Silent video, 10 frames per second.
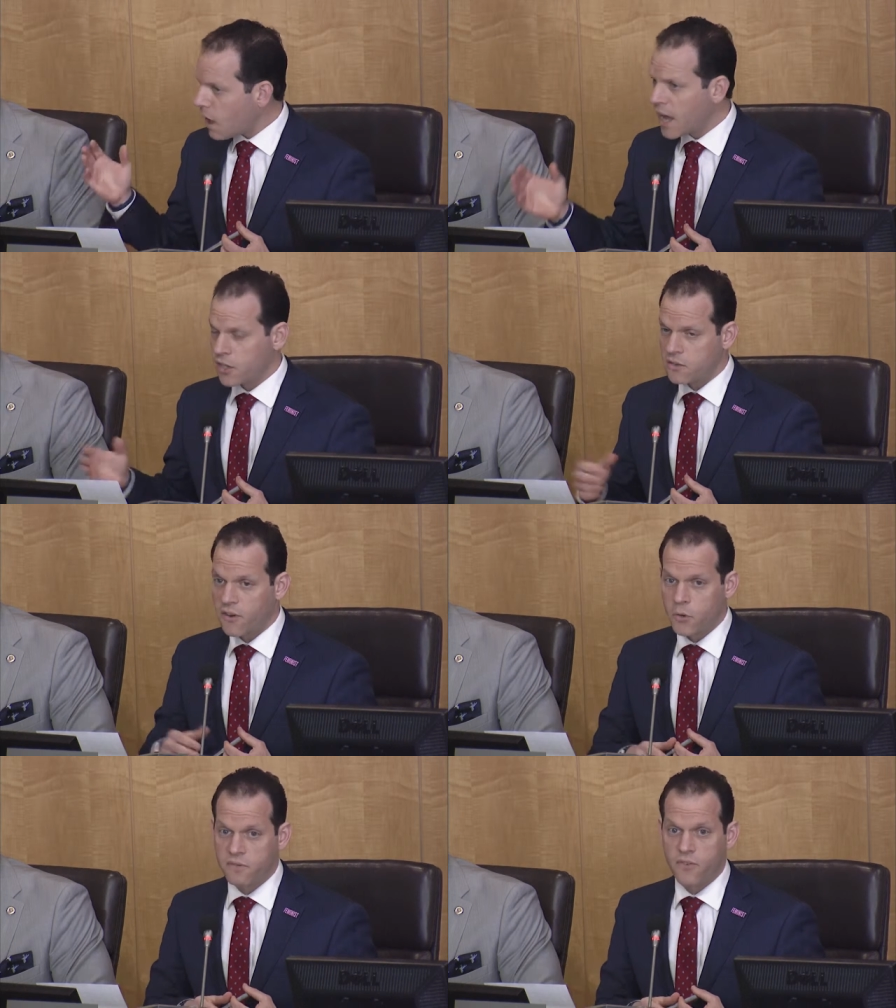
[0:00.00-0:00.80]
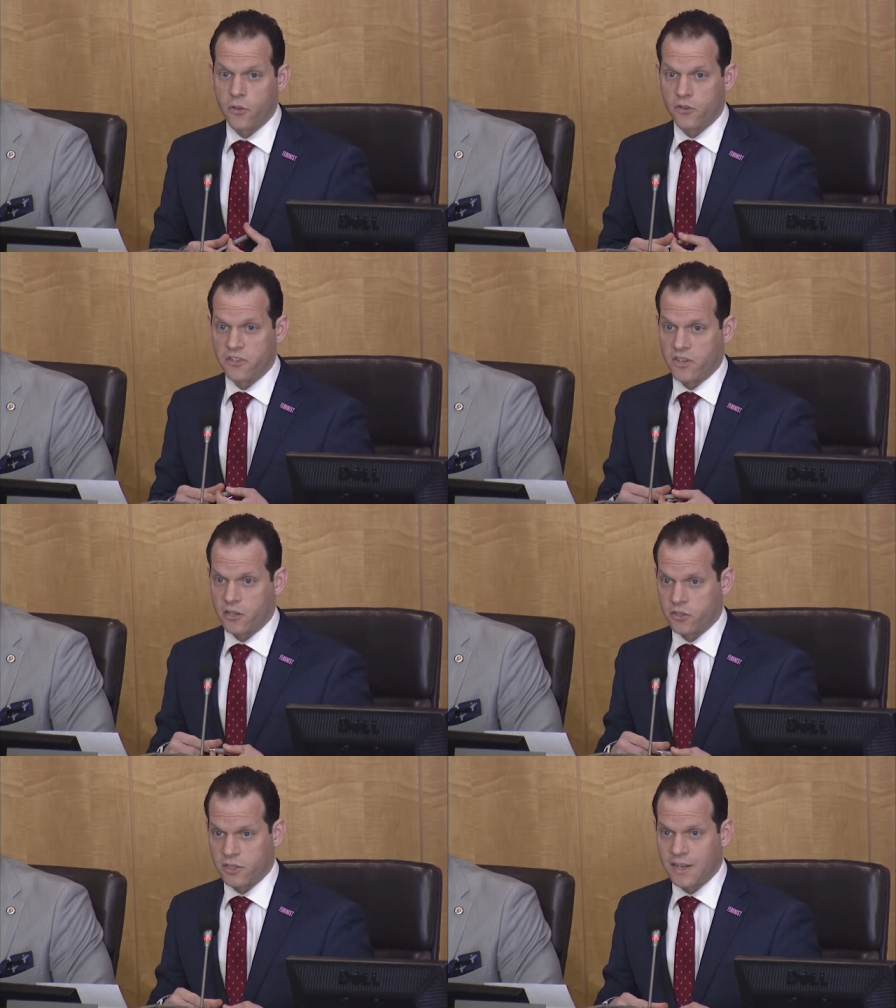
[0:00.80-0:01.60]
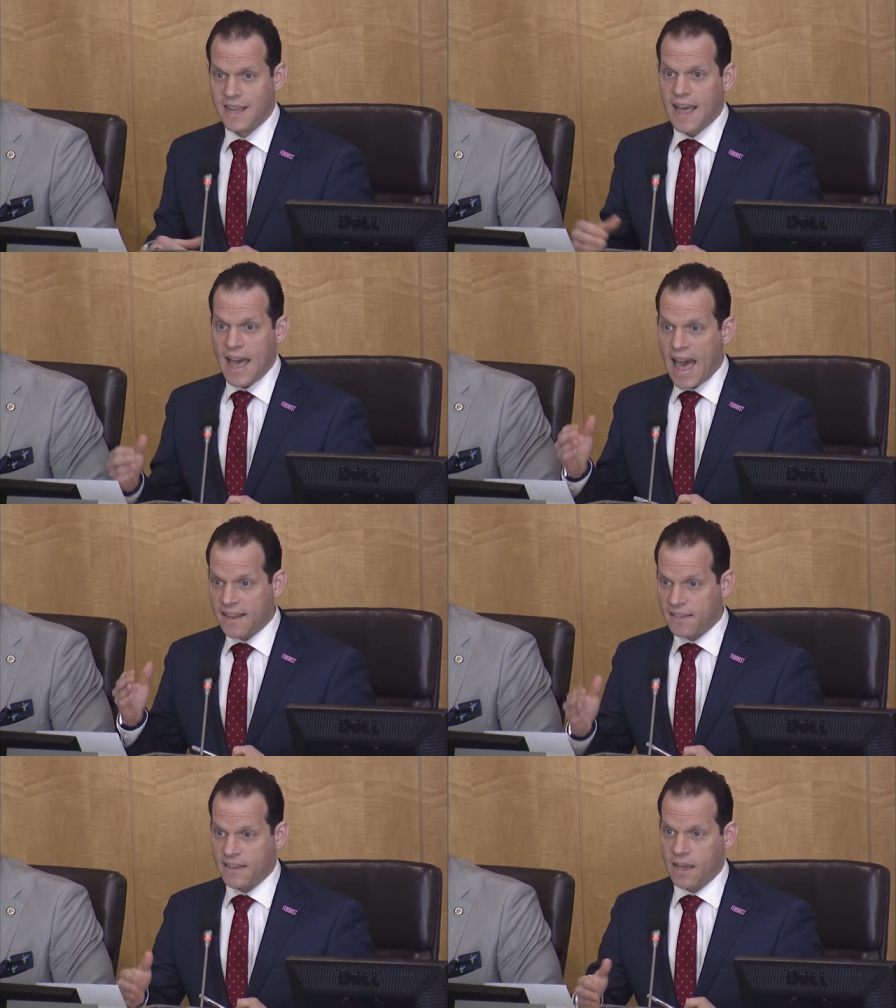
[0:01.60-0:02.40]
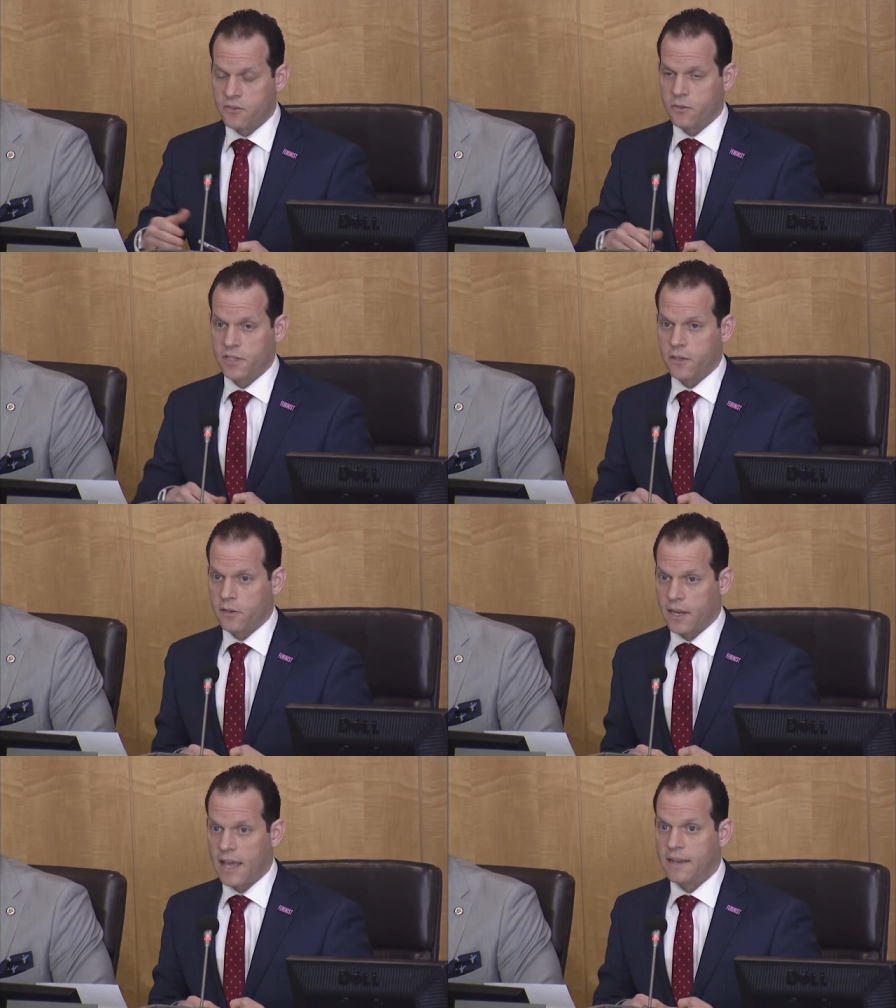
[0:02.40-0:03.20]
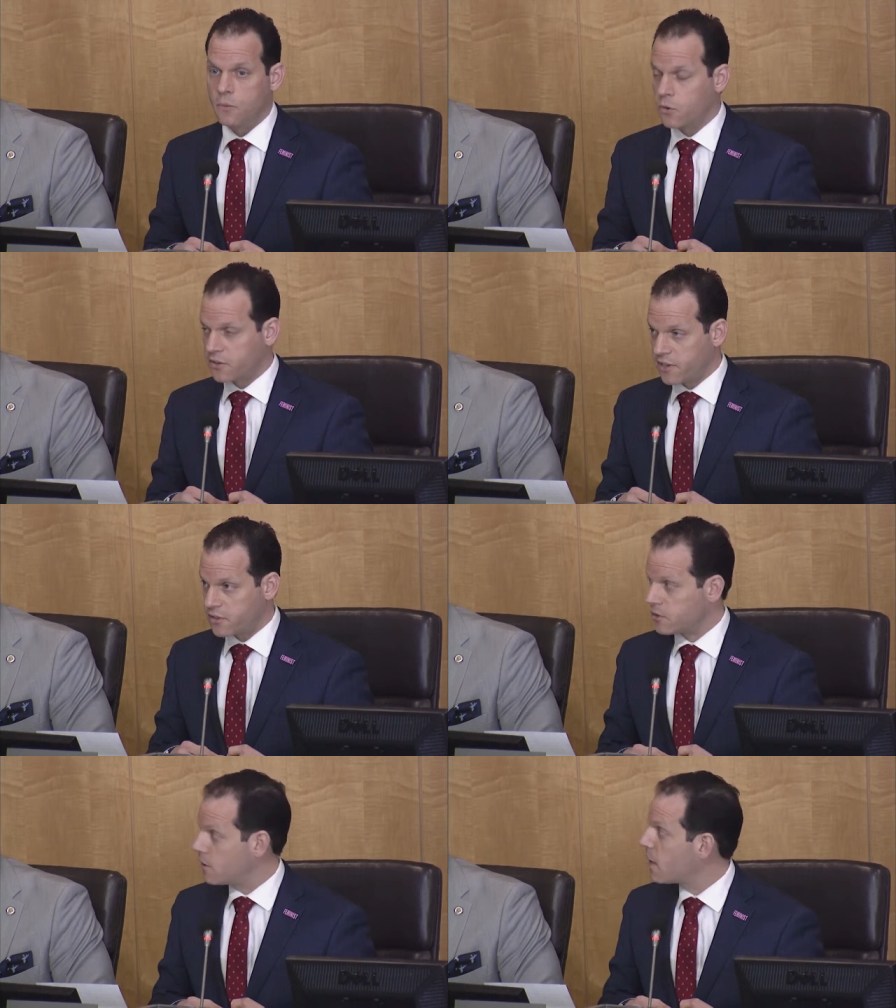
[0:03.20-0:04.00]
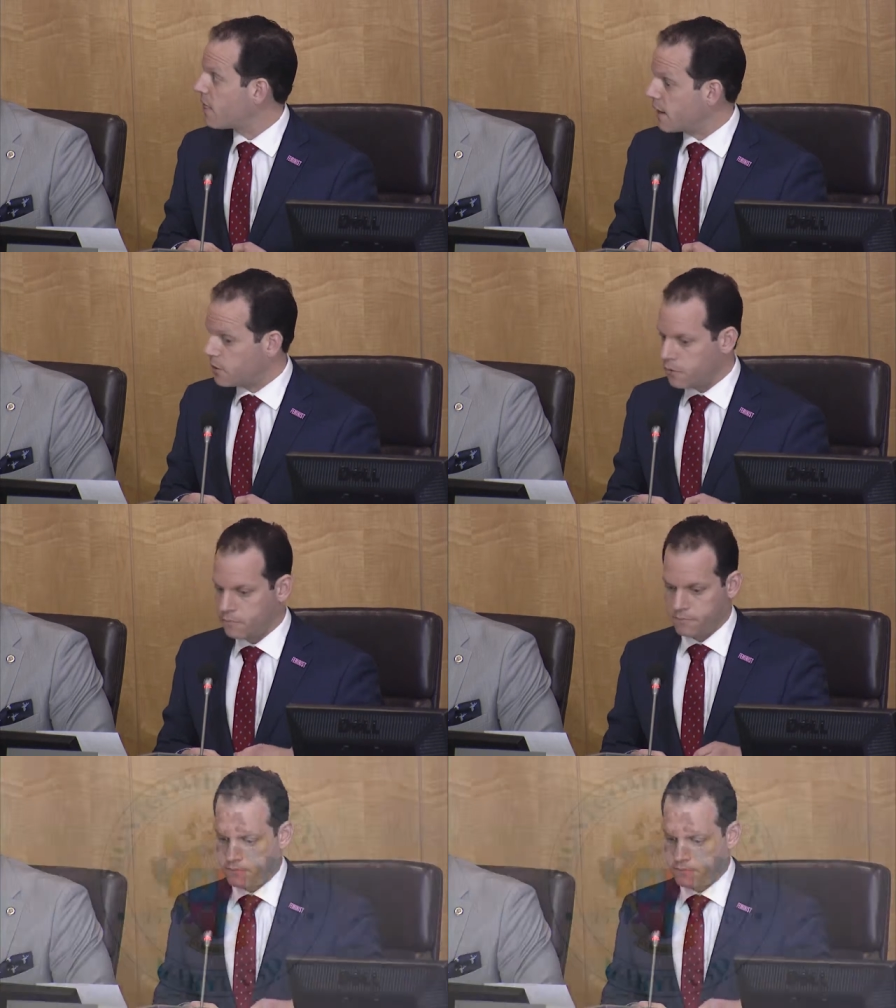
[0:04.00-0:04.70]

I look forward to further discussion at the council hearing and at work session. Thank you.